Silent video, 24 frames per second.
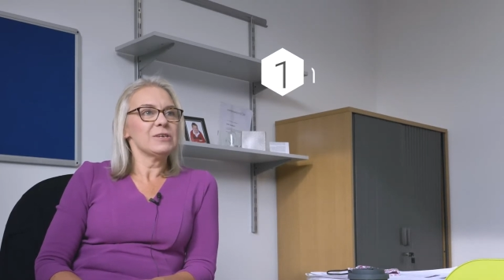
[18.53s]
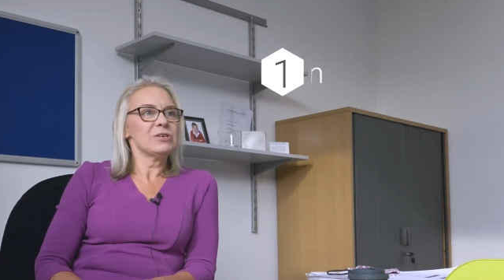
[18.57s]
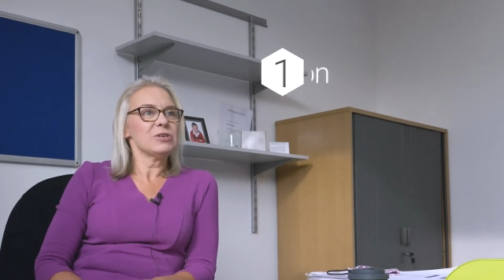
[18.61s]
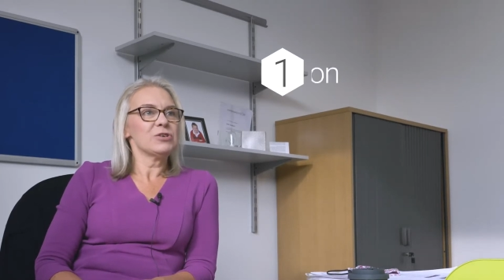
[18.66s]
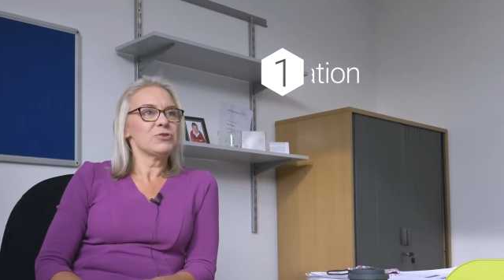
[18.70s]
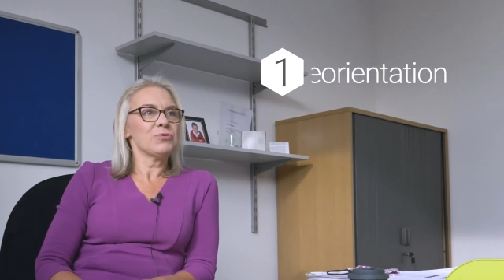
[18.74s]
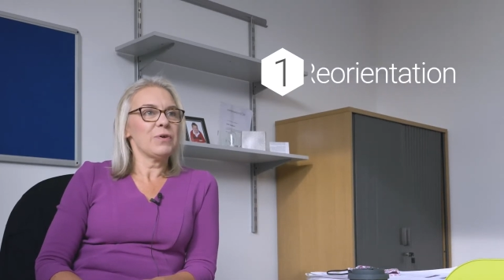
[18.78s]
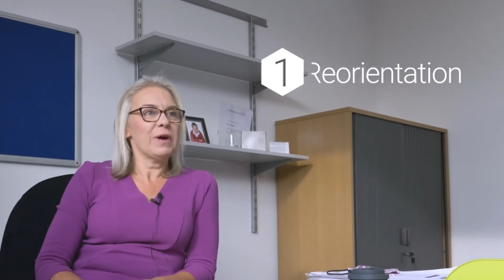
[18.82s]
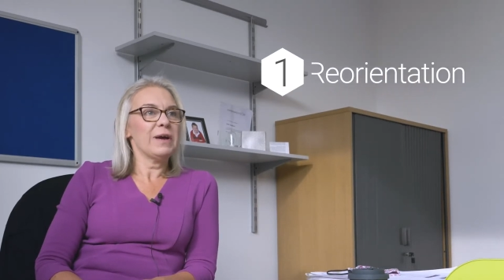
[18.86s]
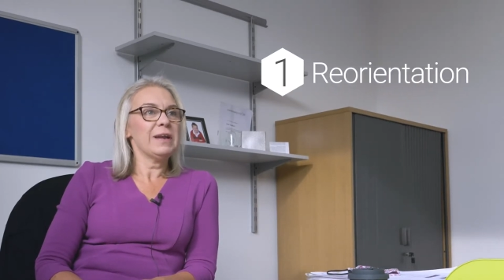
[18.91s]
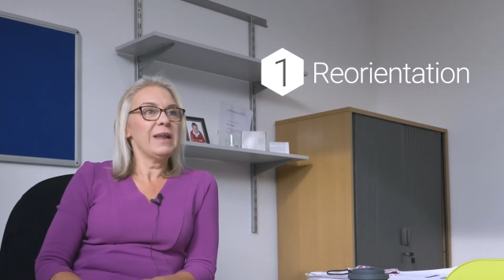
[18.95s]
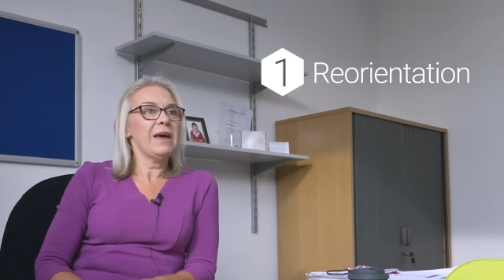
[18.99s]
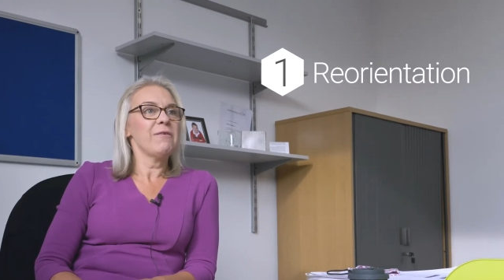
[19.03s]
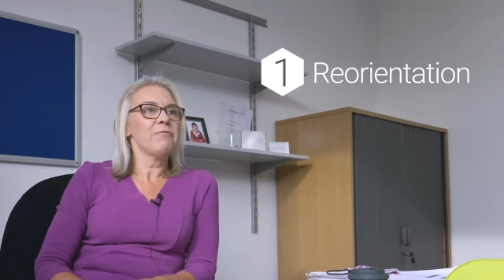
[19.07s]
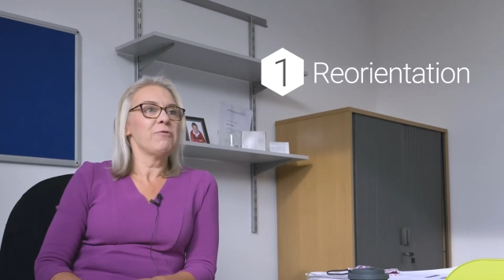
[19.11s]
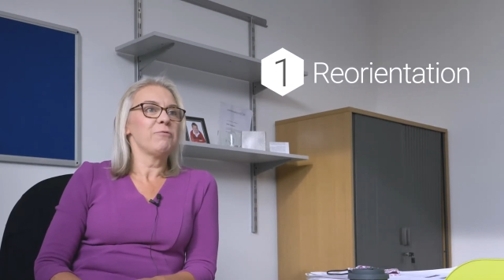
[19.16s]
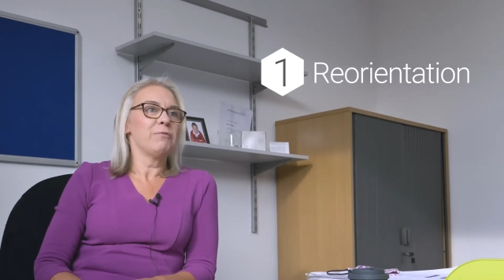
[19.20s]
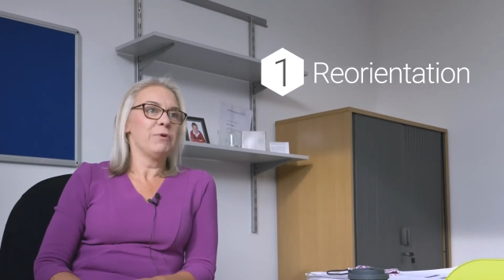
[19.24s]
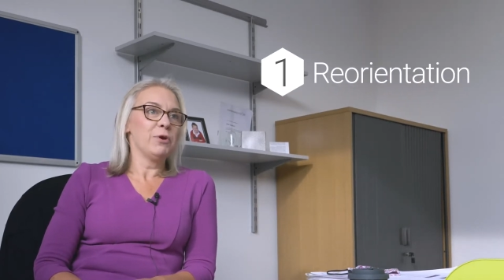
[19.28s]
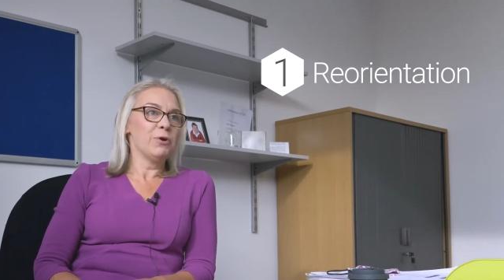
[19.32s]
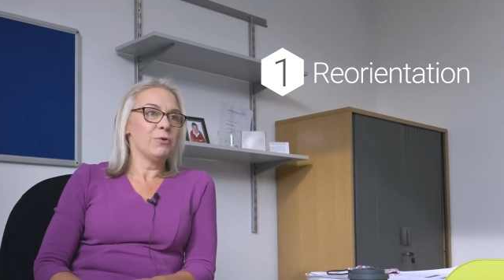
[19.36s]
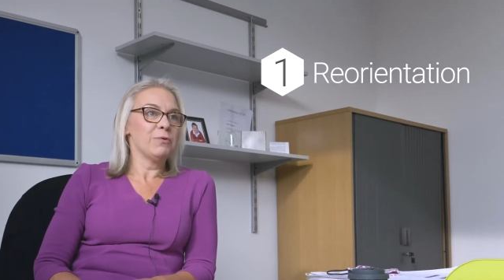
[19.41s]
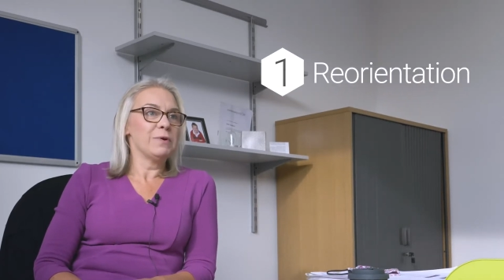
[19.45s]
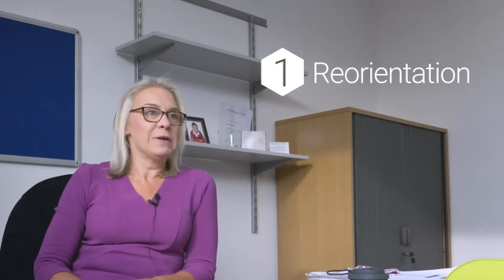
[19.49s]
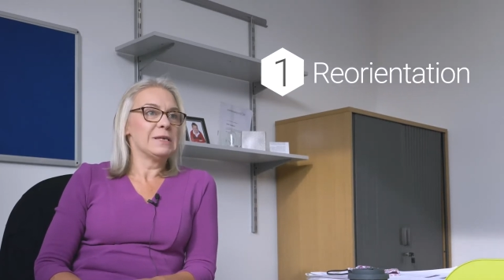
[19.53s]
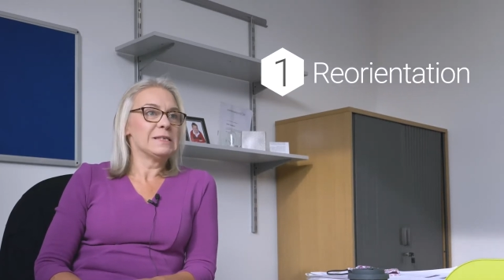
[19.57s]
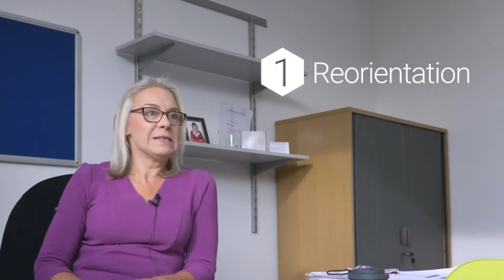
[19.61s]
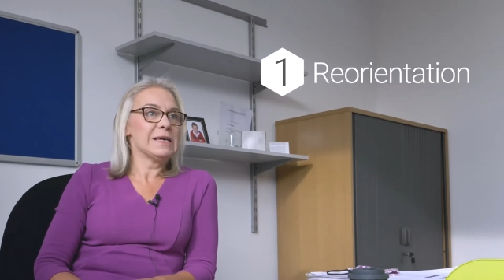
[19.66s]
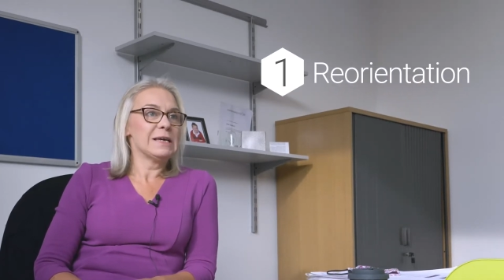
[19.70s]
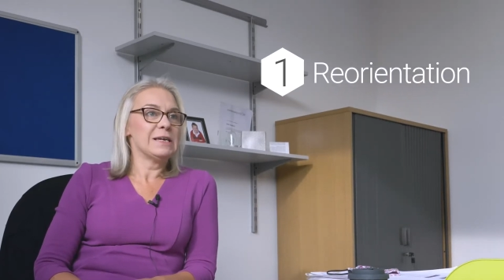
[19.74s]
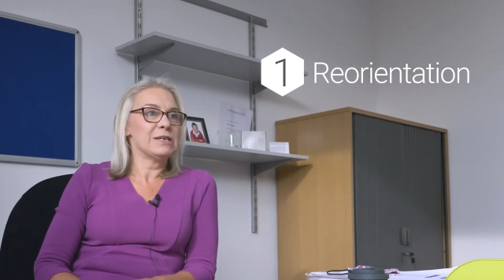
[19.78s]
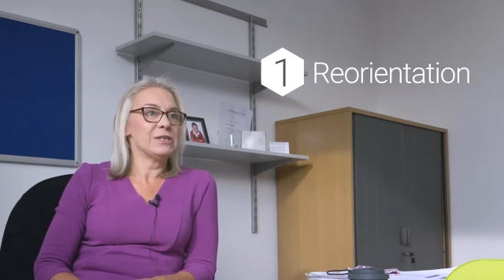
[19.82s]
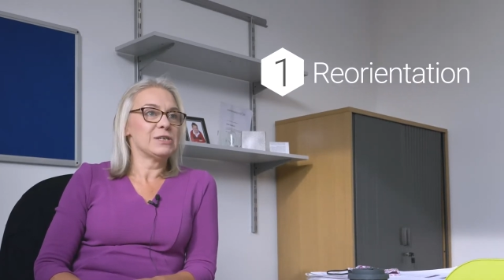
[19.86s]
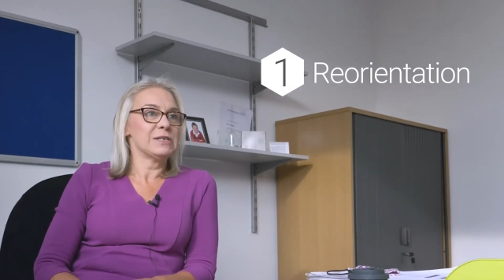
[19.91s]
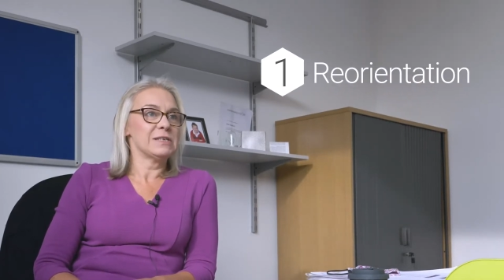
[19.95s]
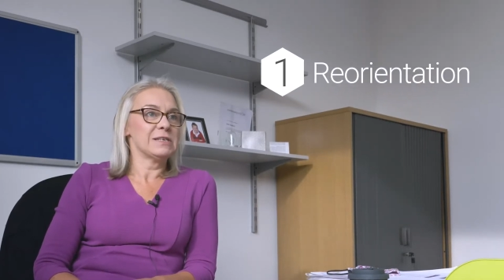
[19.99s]
try and have a
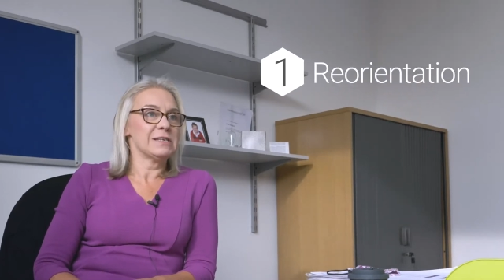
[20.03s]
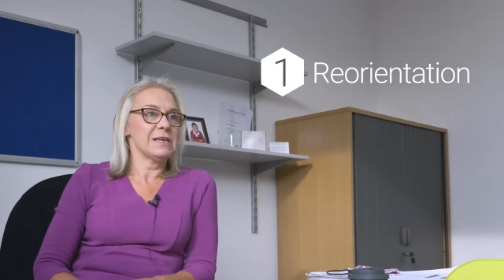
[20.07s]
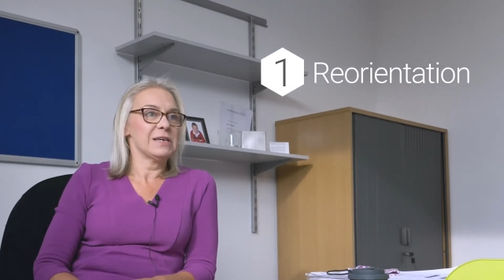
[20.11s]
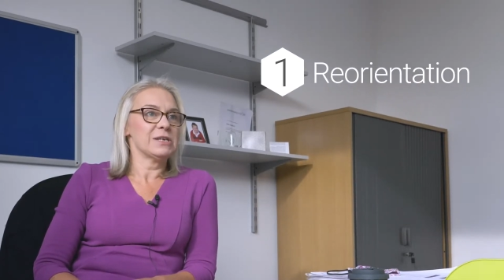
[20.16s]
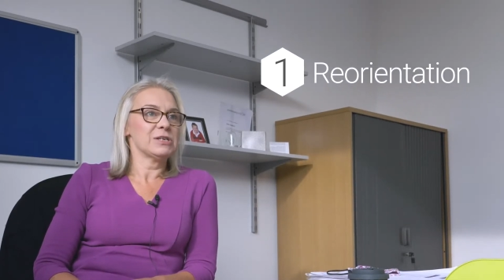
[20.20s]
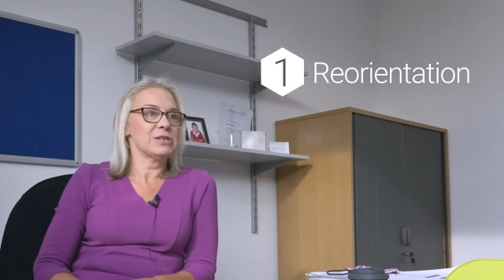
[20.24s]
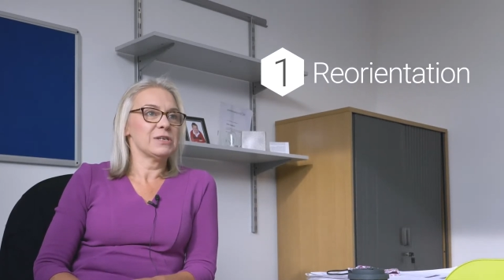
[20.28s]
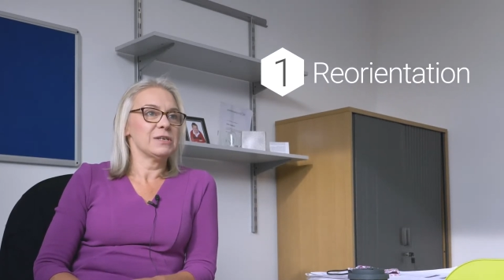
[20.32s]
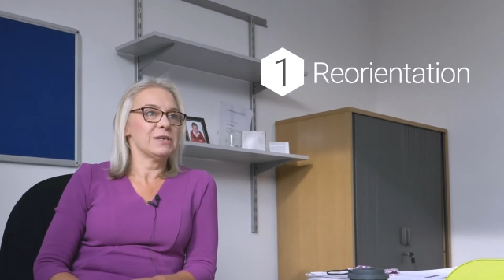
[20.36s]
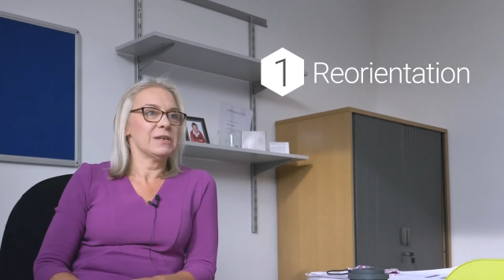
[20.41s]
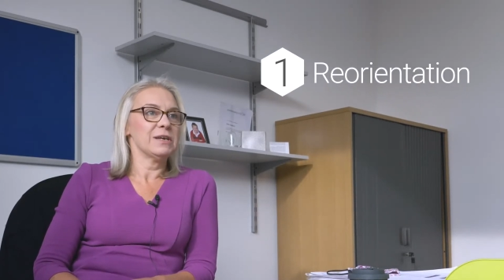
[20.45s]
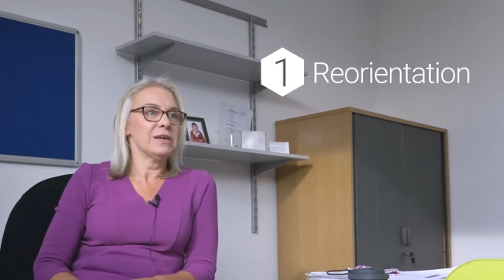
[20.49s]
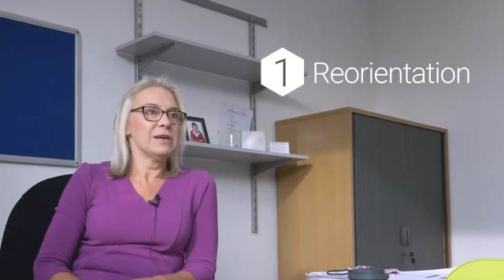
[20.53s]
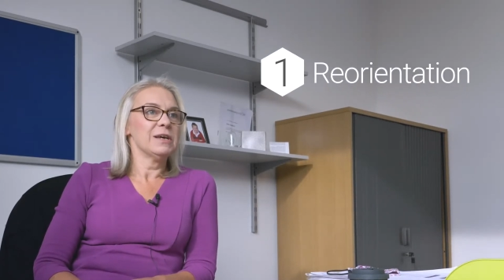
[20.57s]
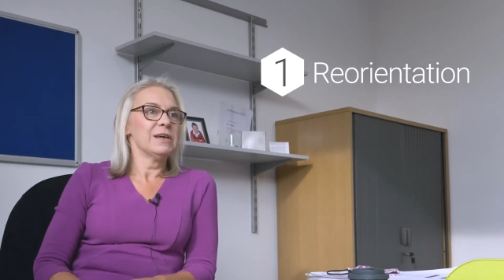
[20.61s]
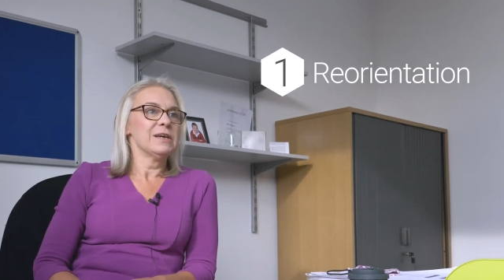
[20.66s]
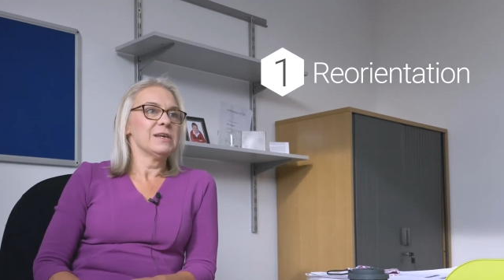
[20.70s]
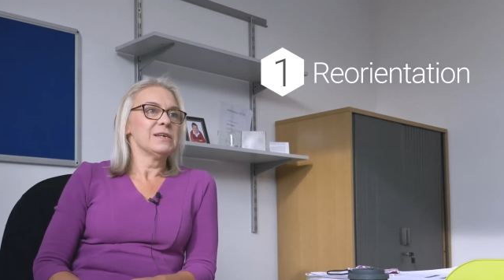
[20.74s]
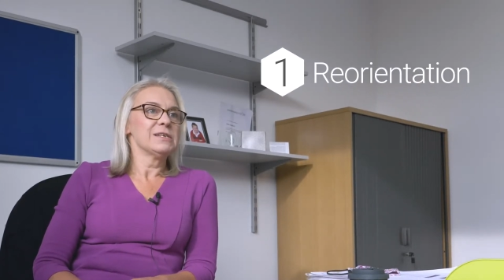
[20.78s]
reorientation session.